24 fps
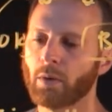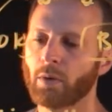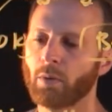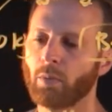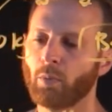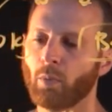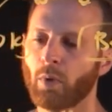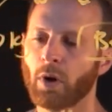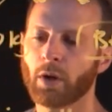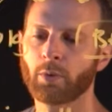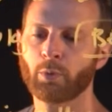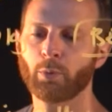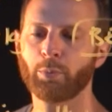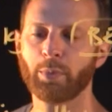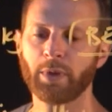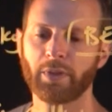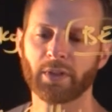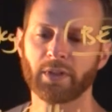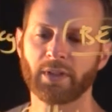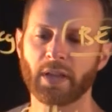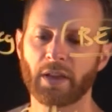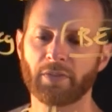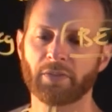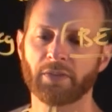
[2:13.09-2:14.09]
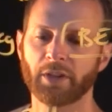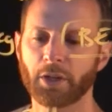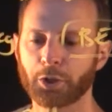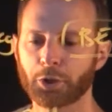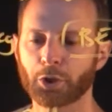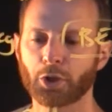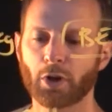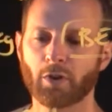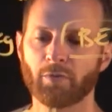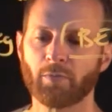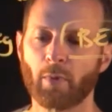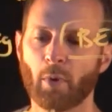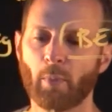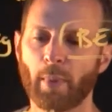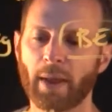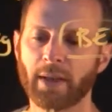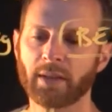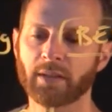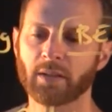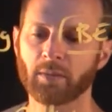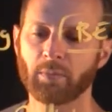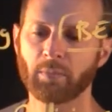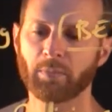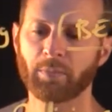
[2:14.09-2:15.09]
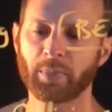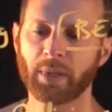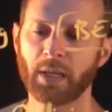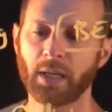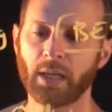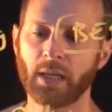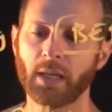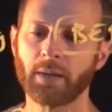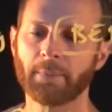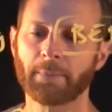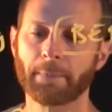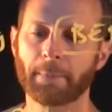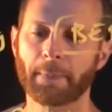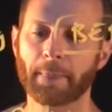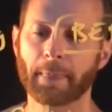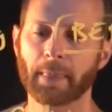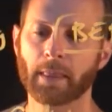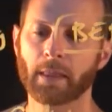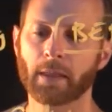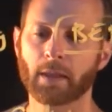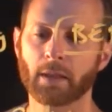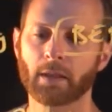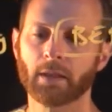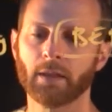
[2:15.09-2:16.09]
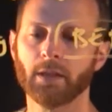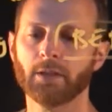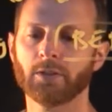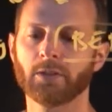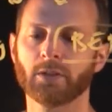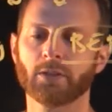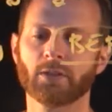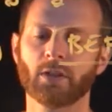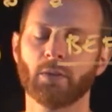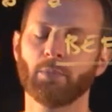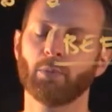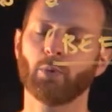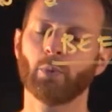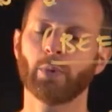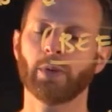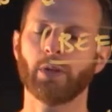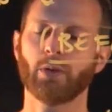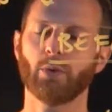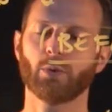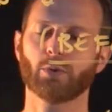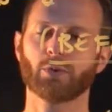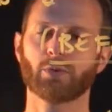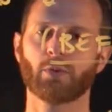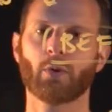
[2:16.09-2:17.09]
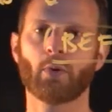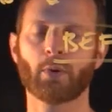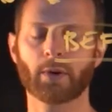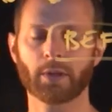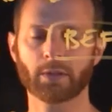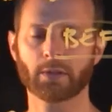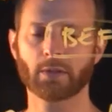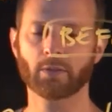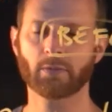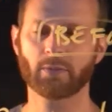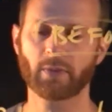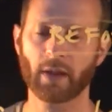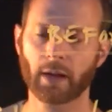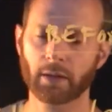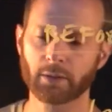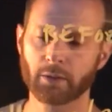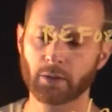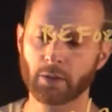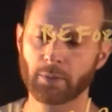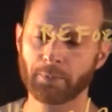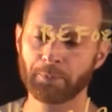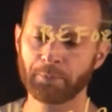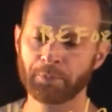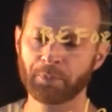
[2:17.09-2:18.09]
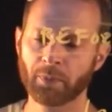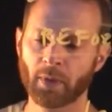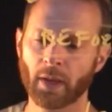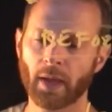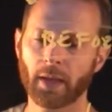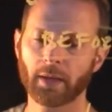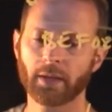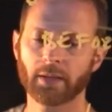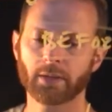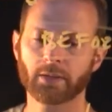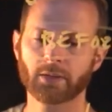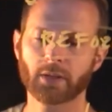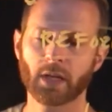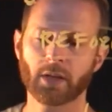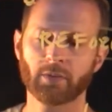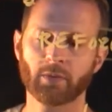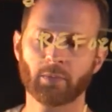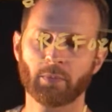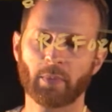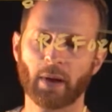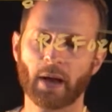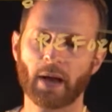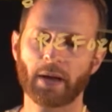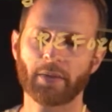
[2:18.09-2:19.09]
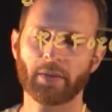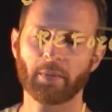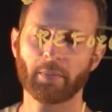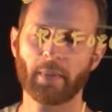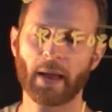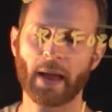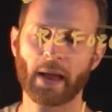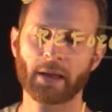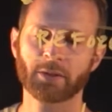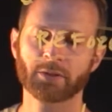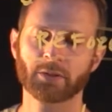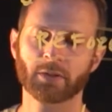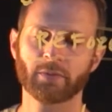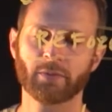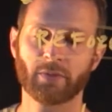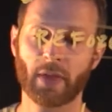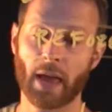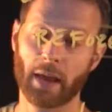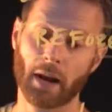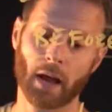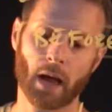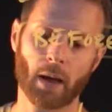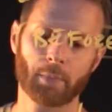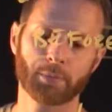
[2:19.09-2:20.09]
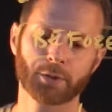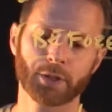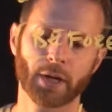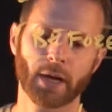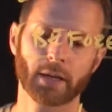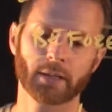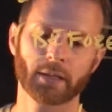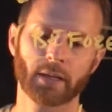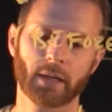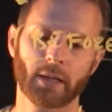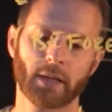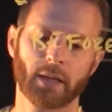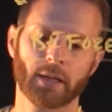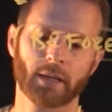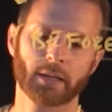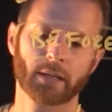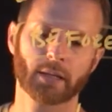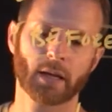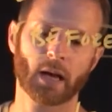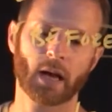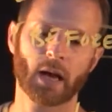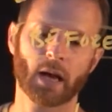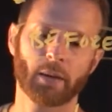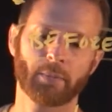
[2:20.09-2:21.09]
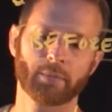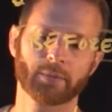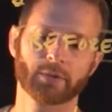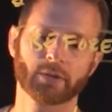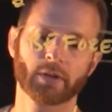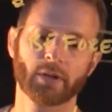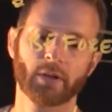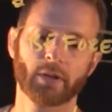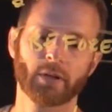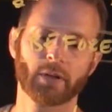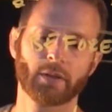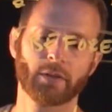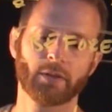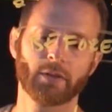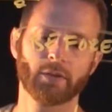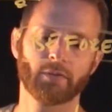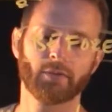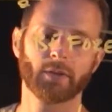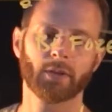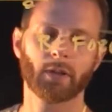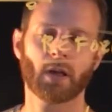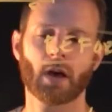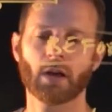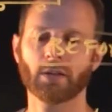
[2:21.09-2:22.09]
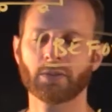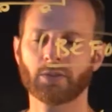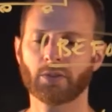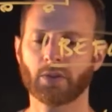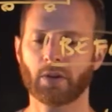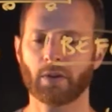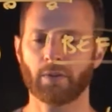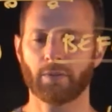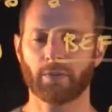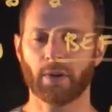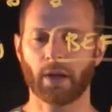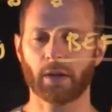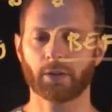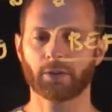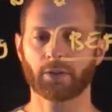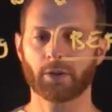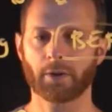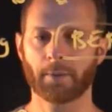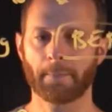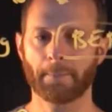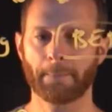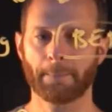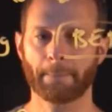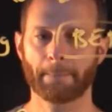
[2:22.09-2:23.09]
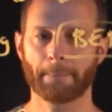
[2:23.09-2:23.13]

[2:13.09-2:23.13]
One would be the definition of momentum. P is the symbol we use for it. It's a vector, and it's given by the mass of that object times the velocity vector.